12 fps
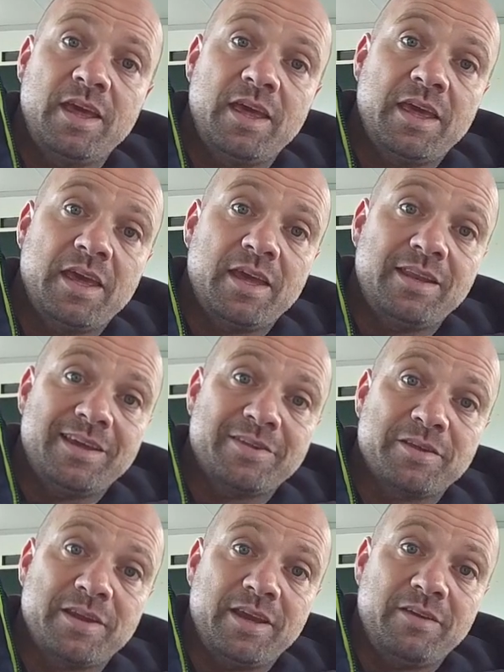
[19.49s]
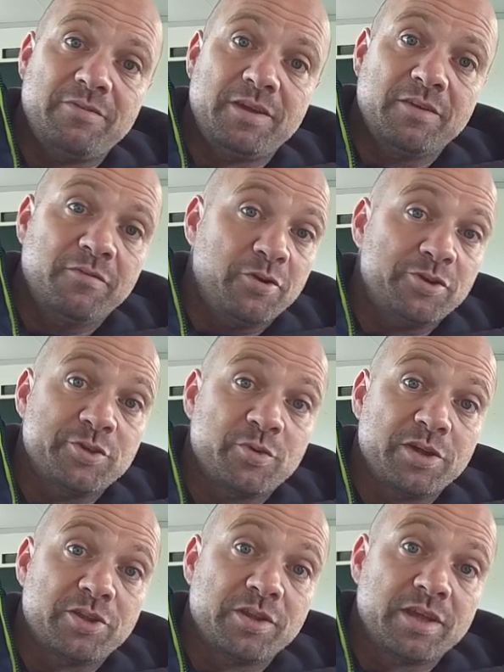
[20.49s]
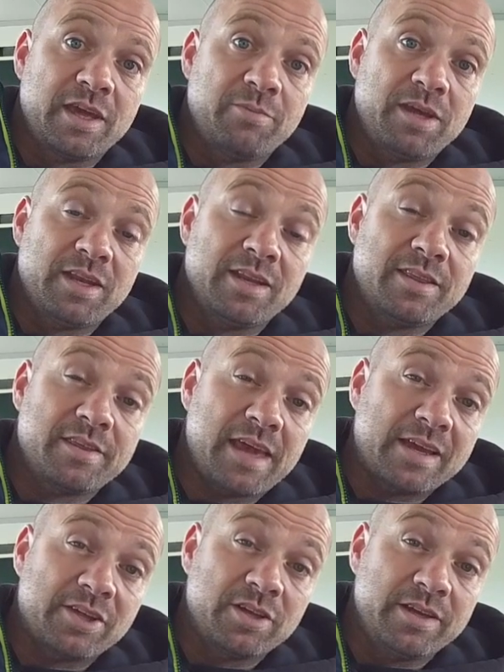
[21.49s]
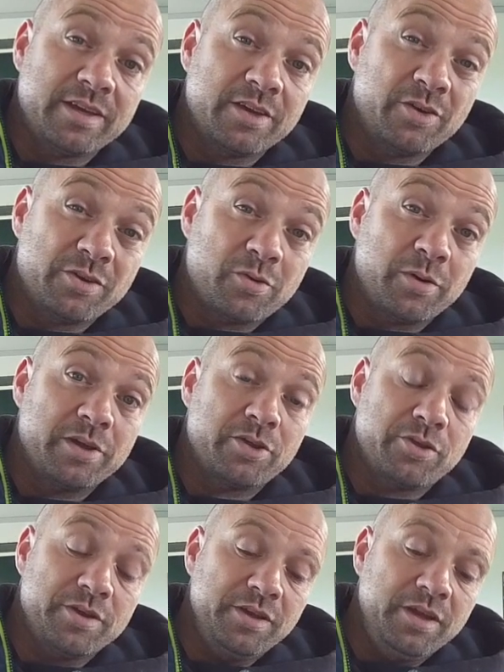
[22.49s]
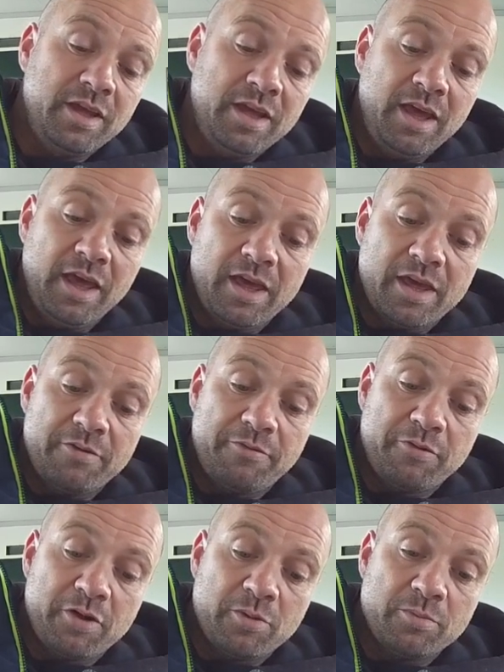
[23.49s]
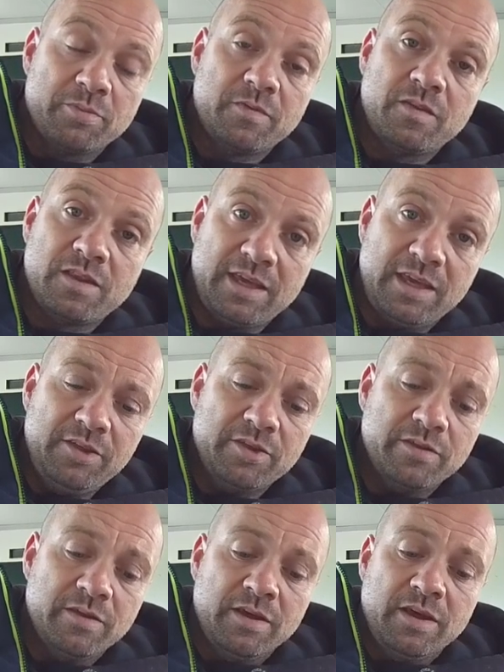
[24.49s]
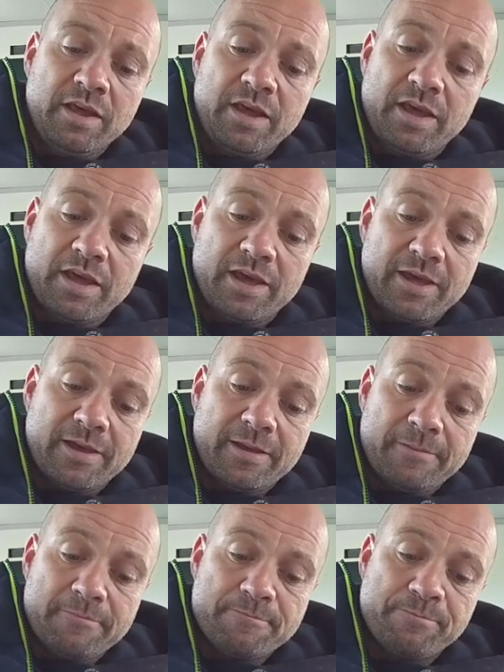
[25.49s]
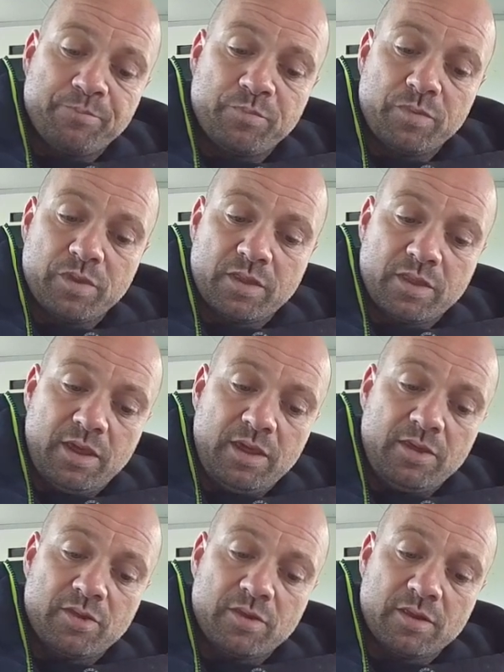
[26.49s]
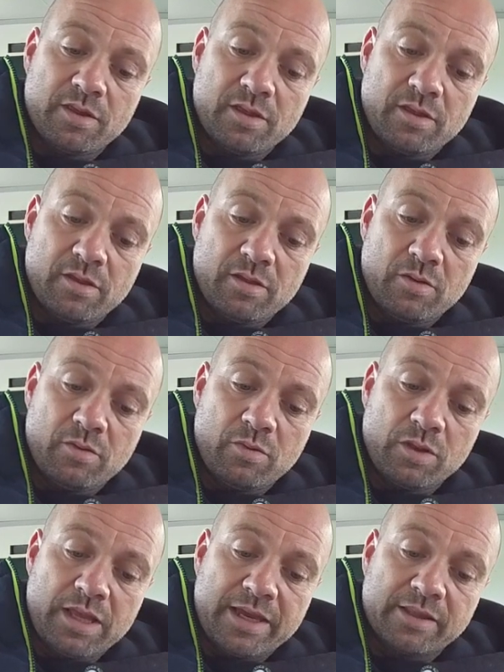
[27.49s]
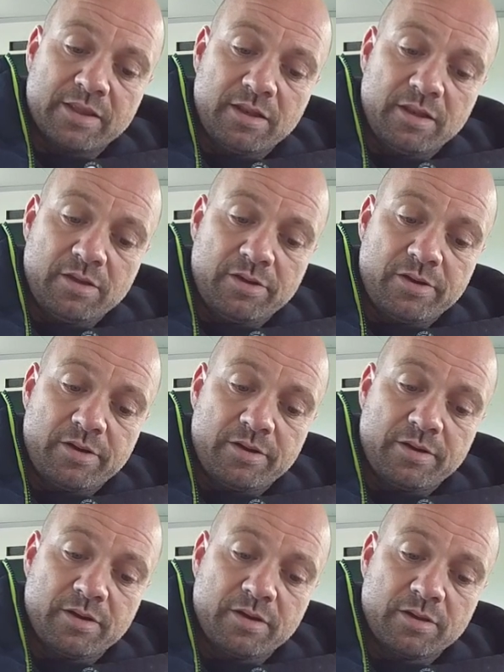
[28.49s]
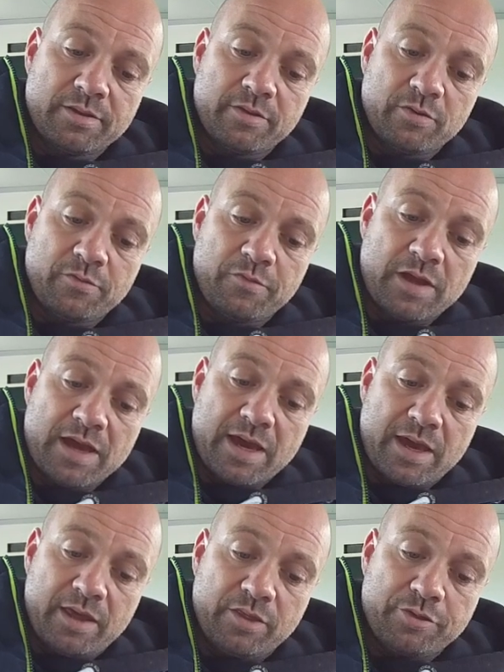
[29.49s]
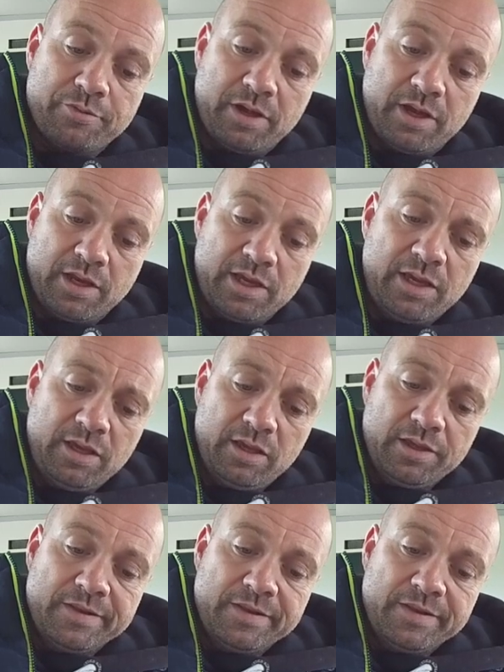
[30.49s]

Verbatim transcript: And yesterday evening, first question came in, and it's actually a good question uh, from Thies. Um, Thies would like to learn to fly three D.